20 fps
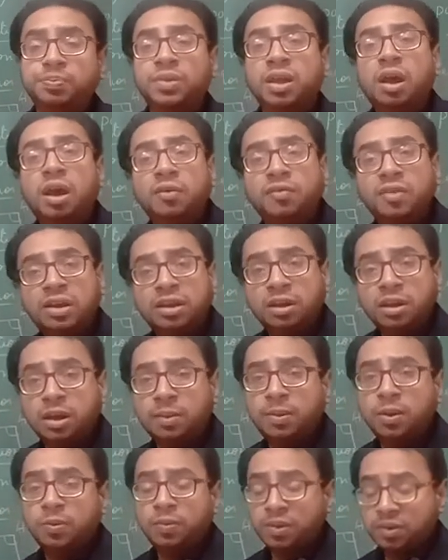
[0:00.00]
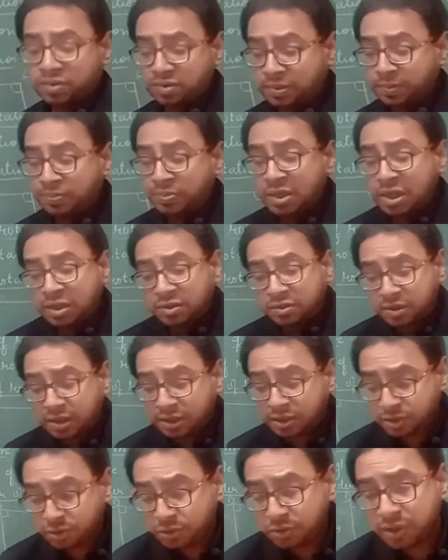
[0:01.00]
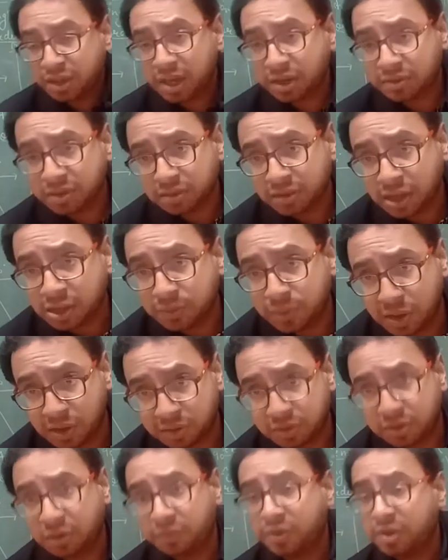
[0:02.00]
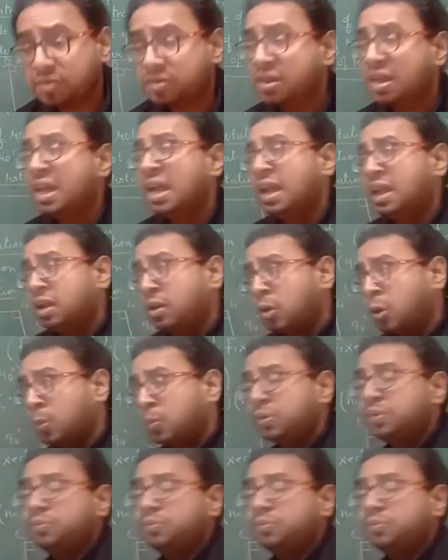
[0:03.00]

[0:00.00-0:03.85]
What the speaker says: Are we clear about this? So let's do the exercise based on this. Open